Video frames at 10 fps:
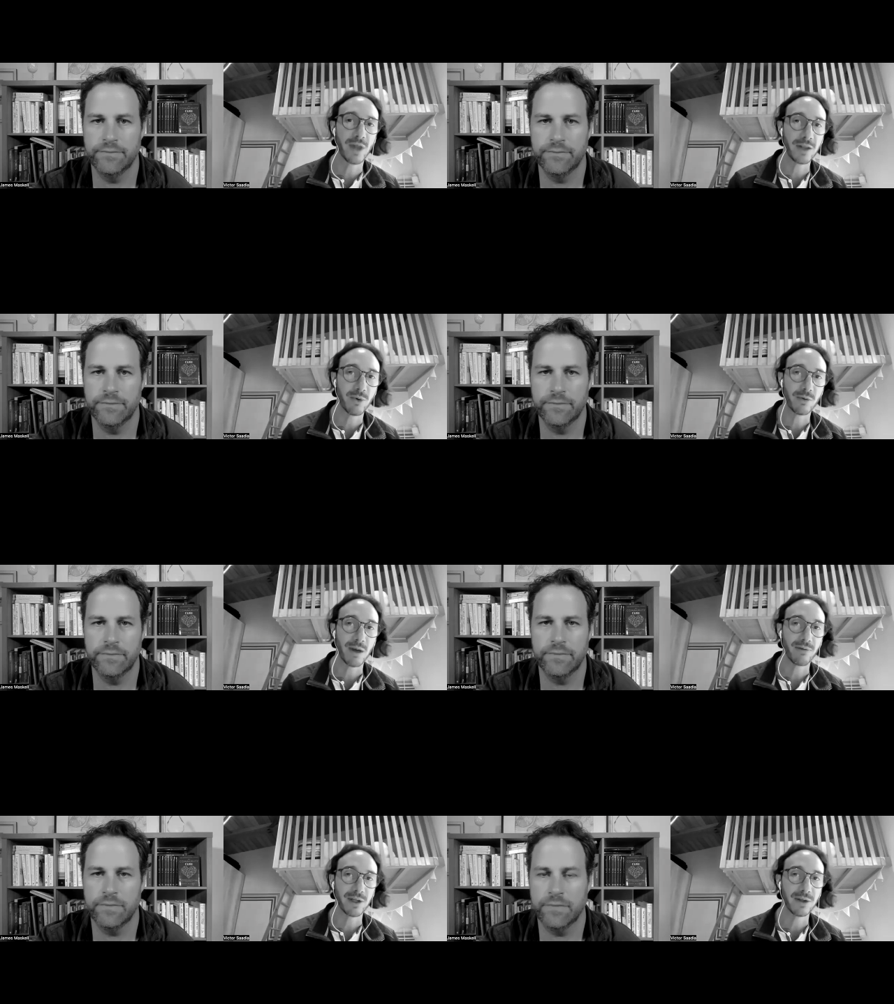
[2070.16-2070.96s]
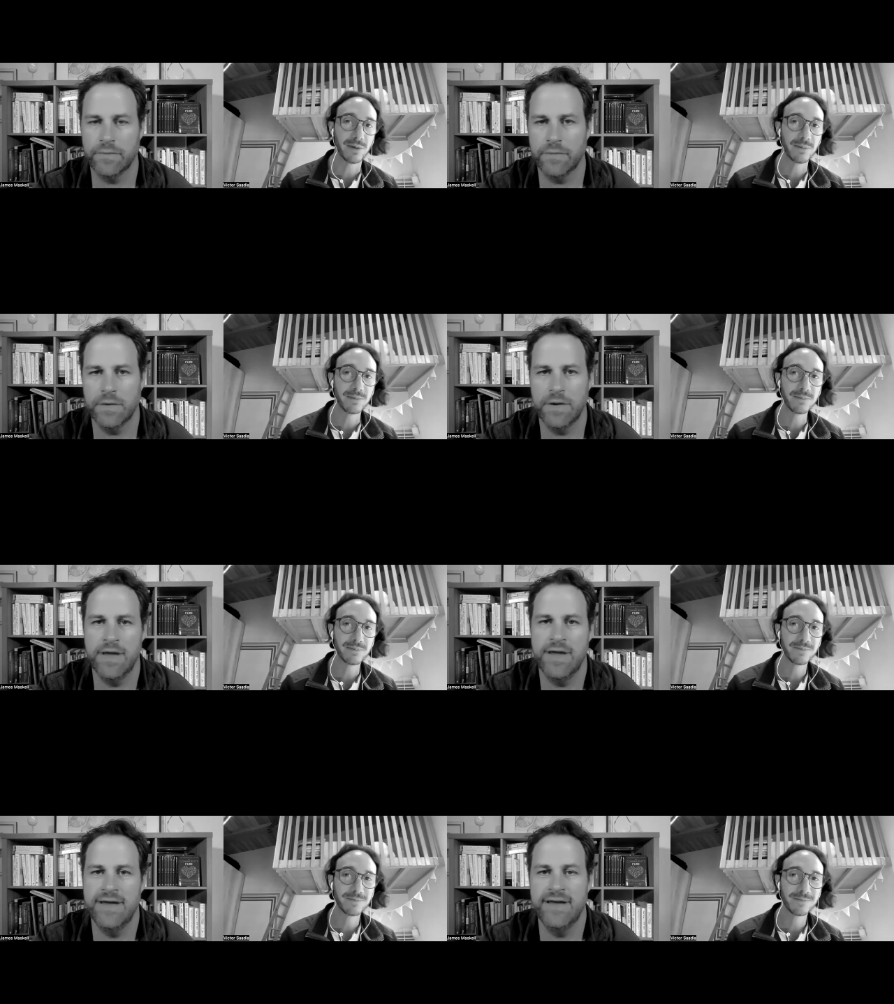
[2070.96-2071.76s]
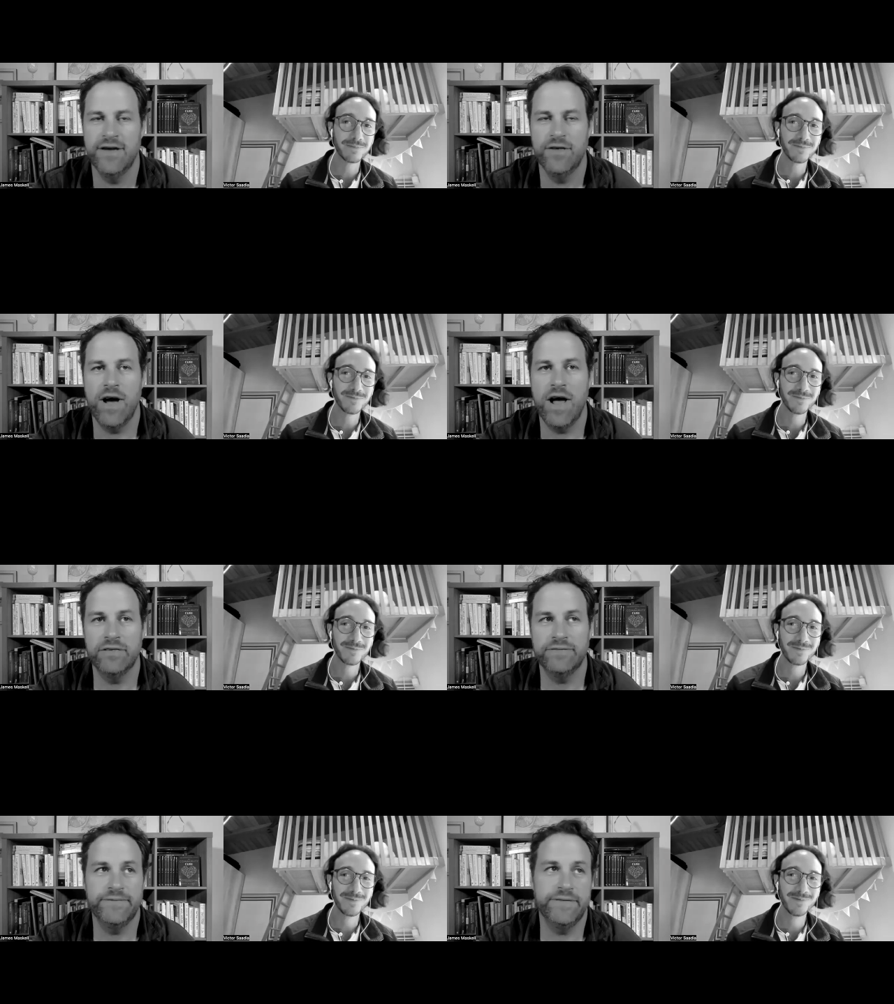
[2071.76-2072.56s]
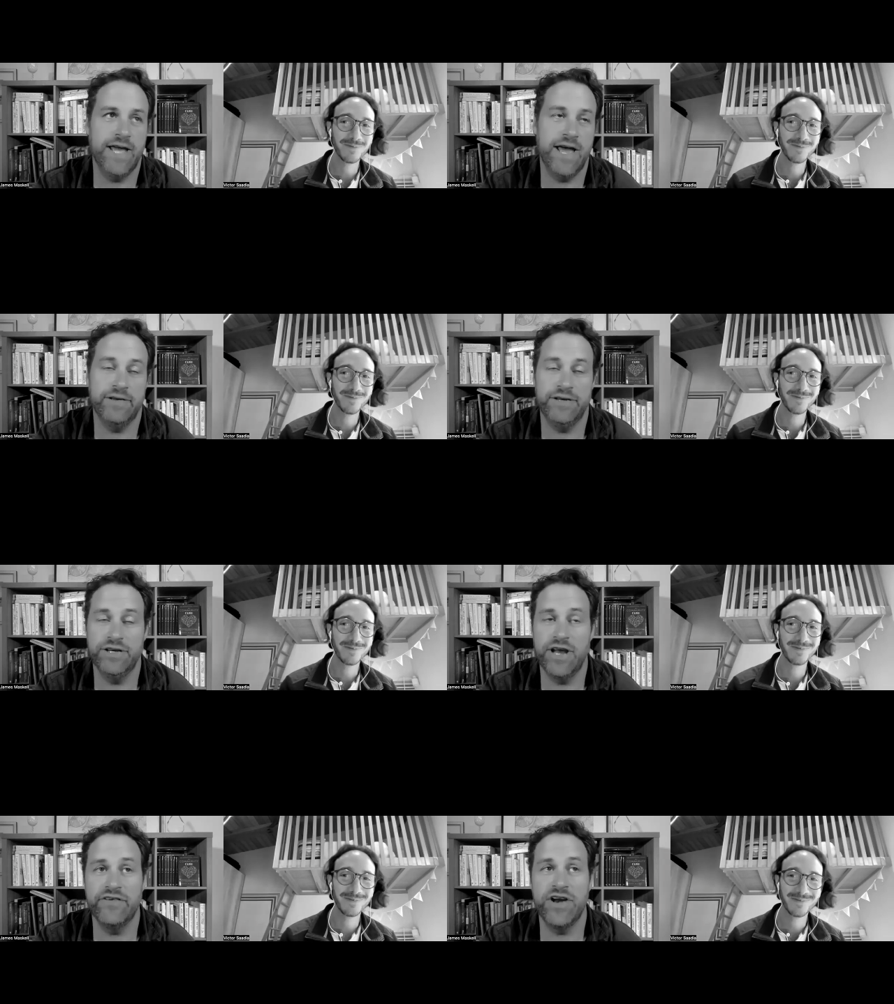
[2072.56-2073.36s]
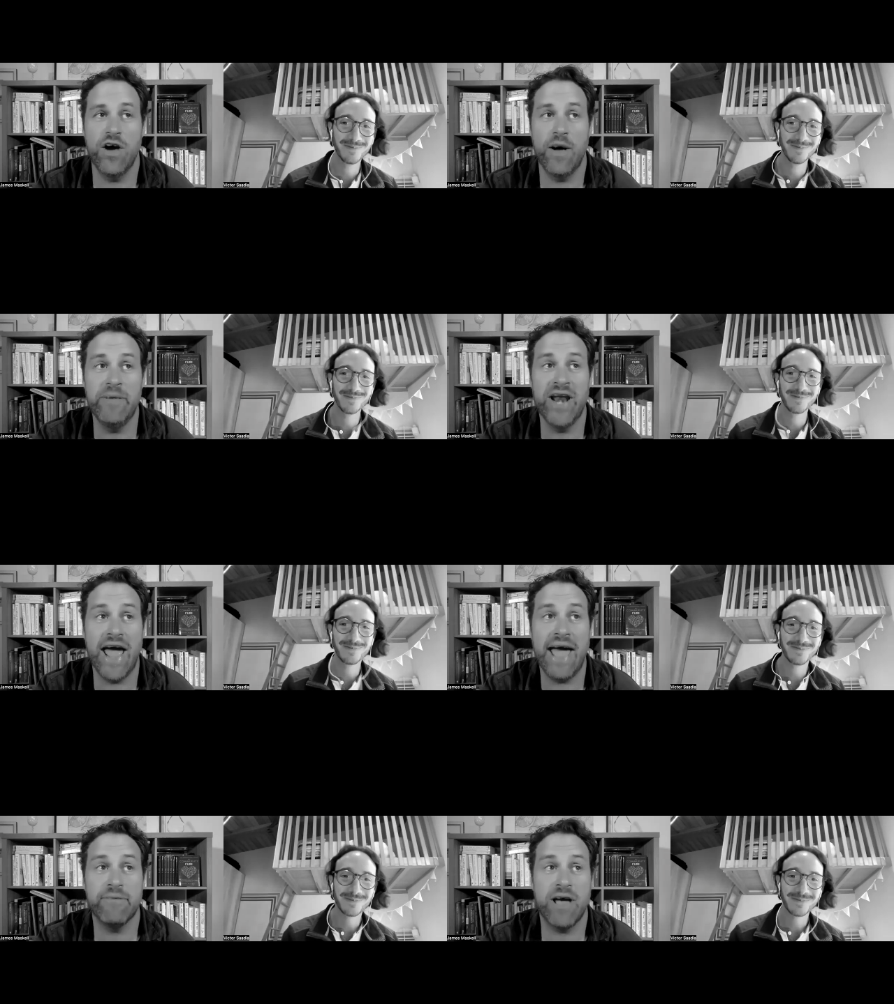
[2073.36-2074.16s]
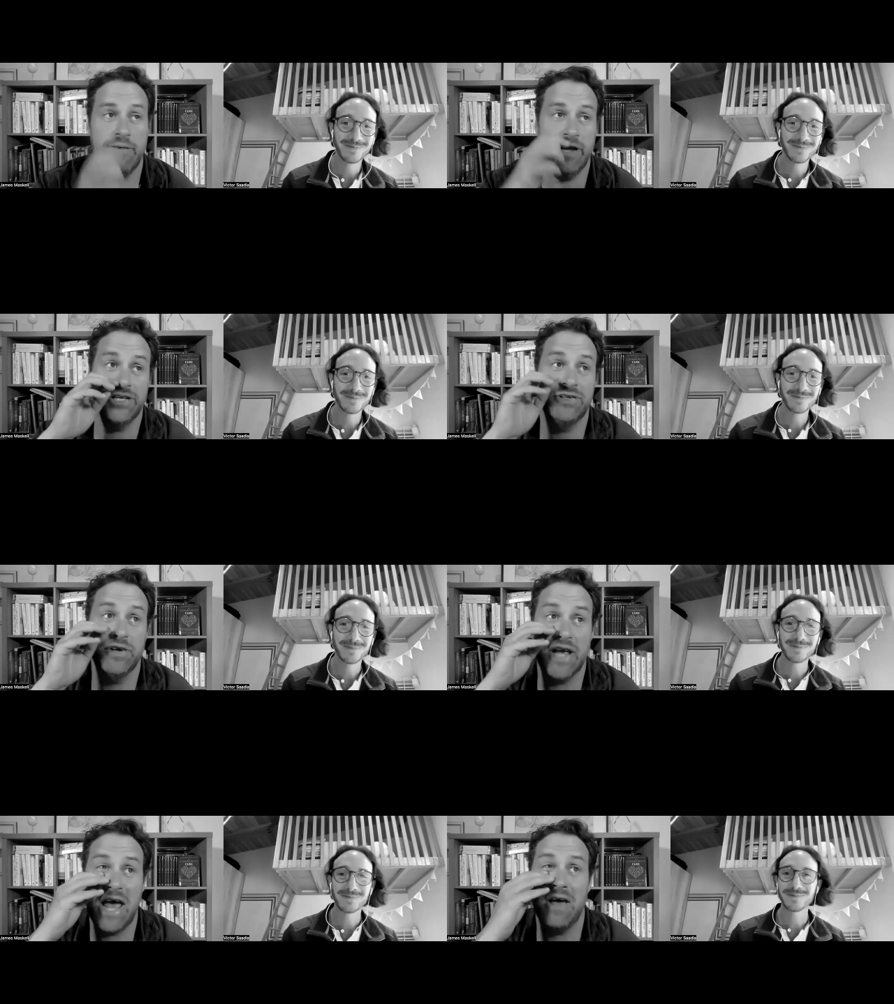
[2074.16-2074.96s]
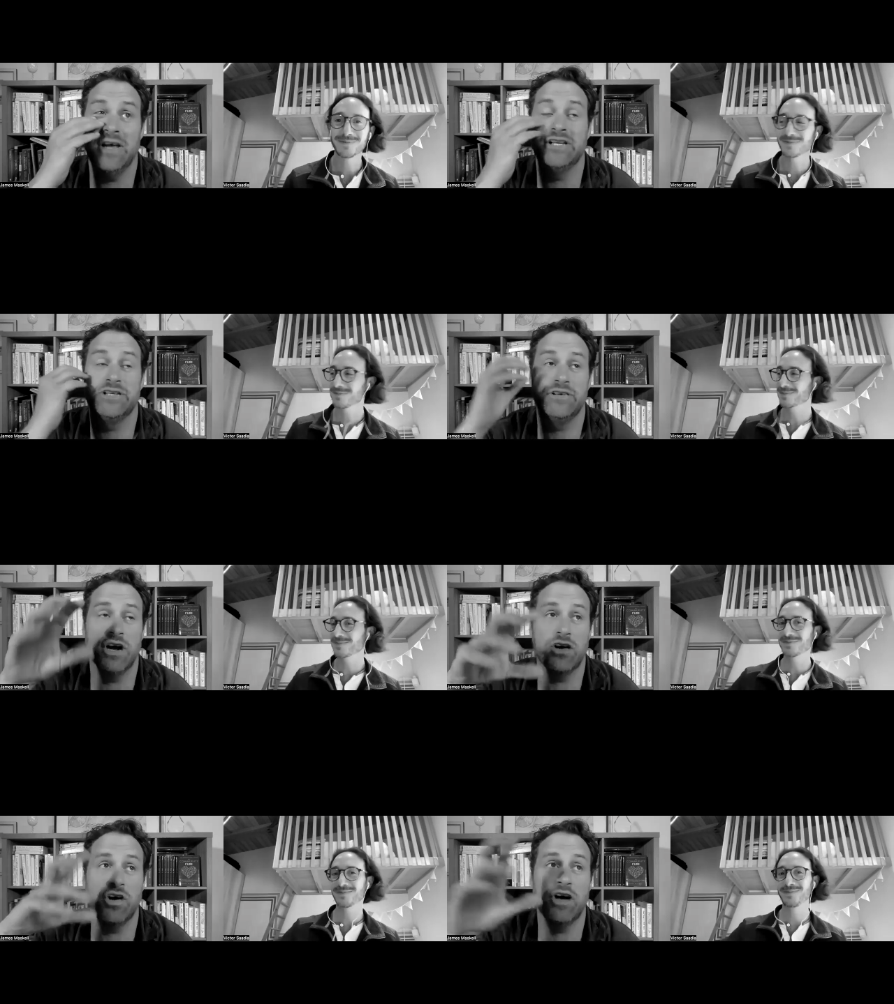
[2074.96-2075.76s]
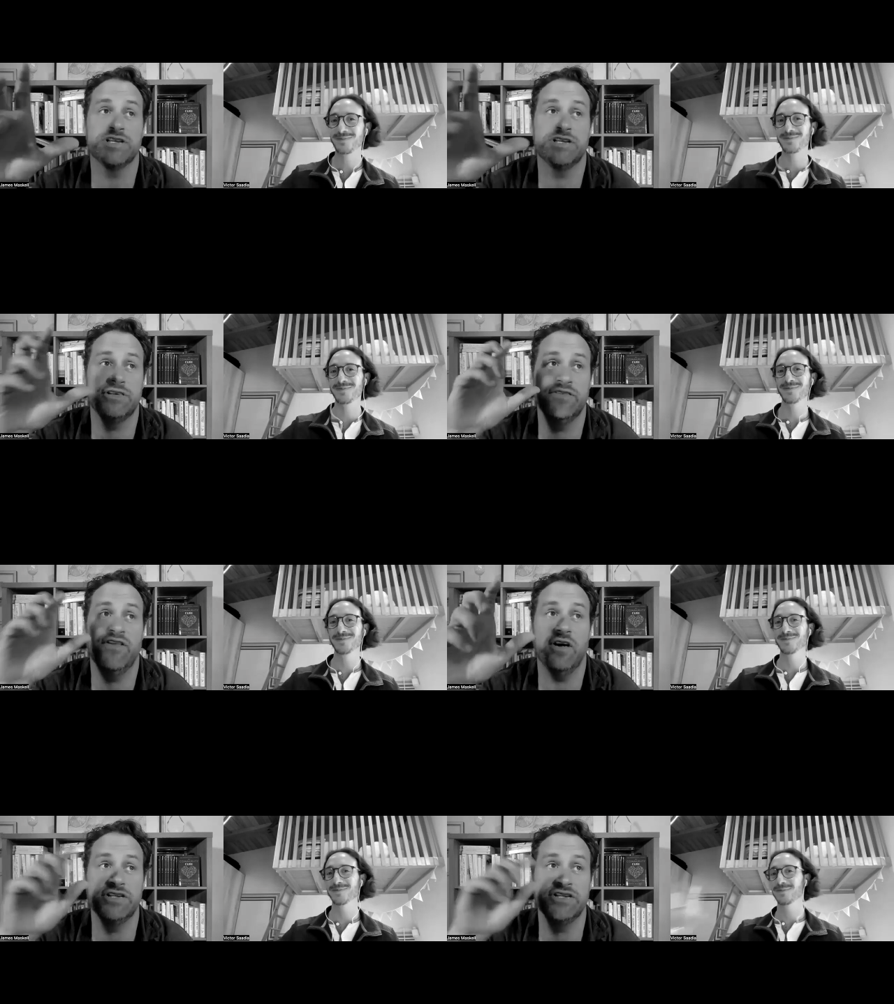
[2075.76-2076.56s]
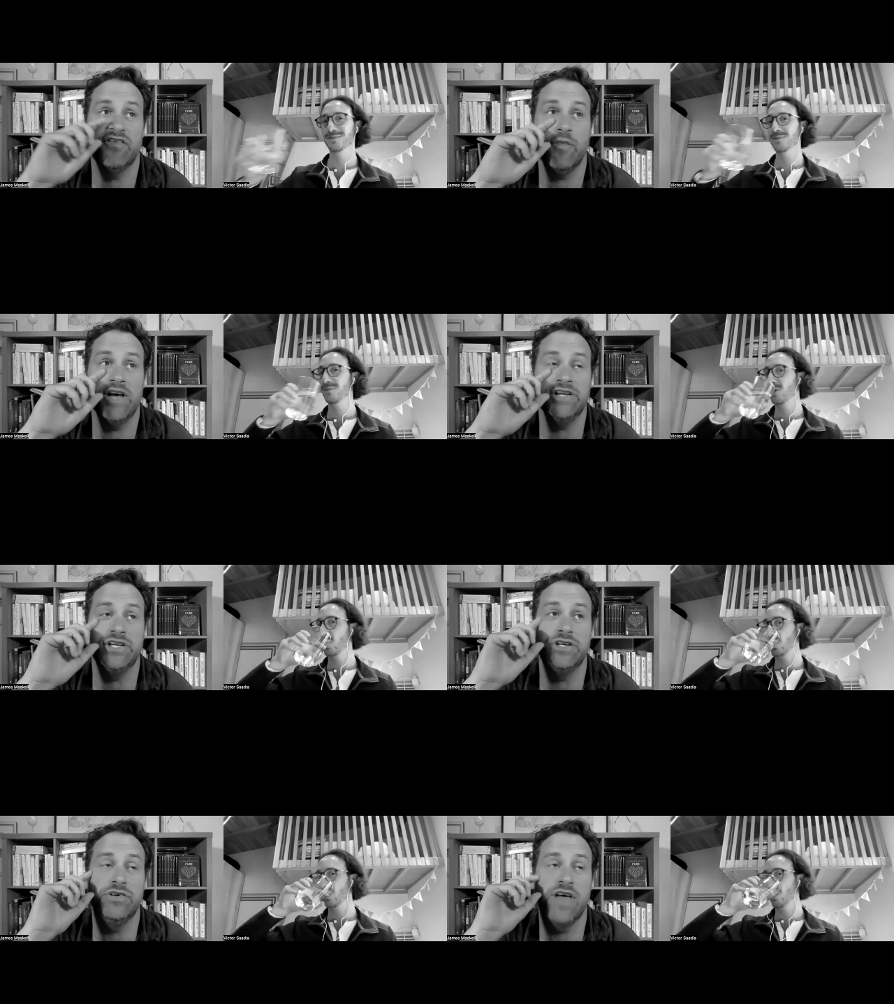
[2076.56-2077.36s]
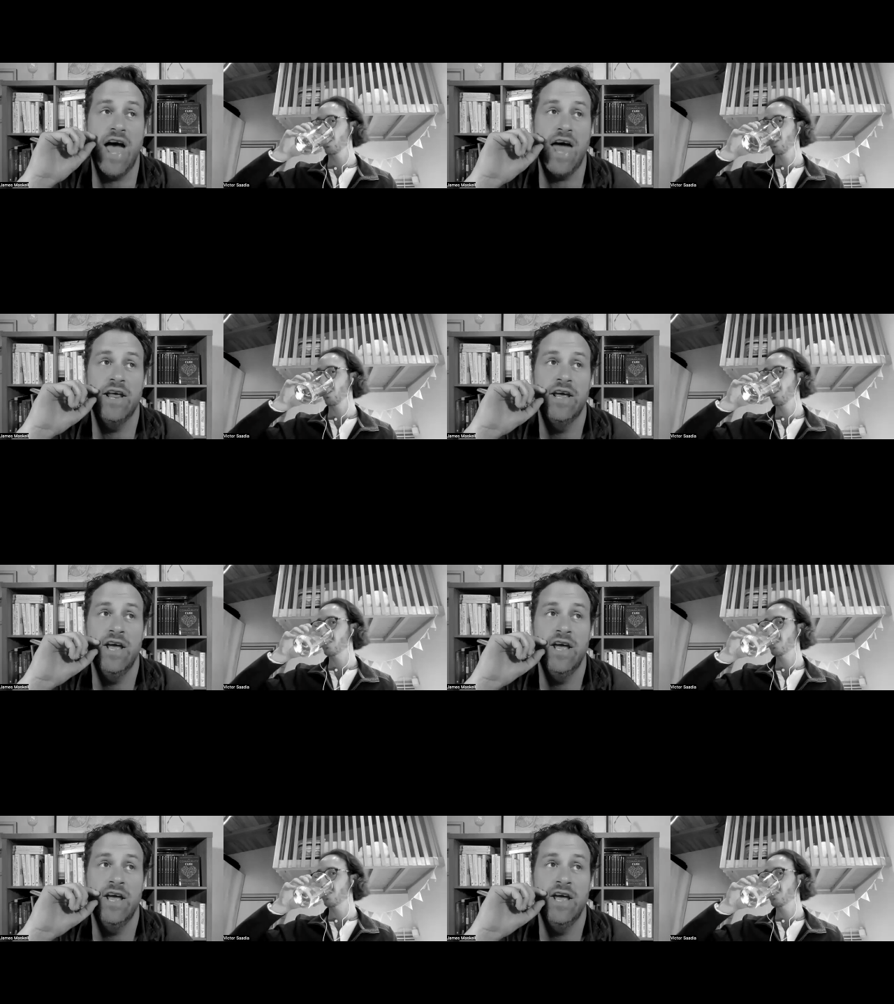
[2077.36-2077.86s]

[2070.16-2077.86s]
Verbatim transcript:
Speaker 1: to that book, my friend.
Speaker 2: Well, yeah, you never know. I mean, I am coming into a cap into across various different ways to do that.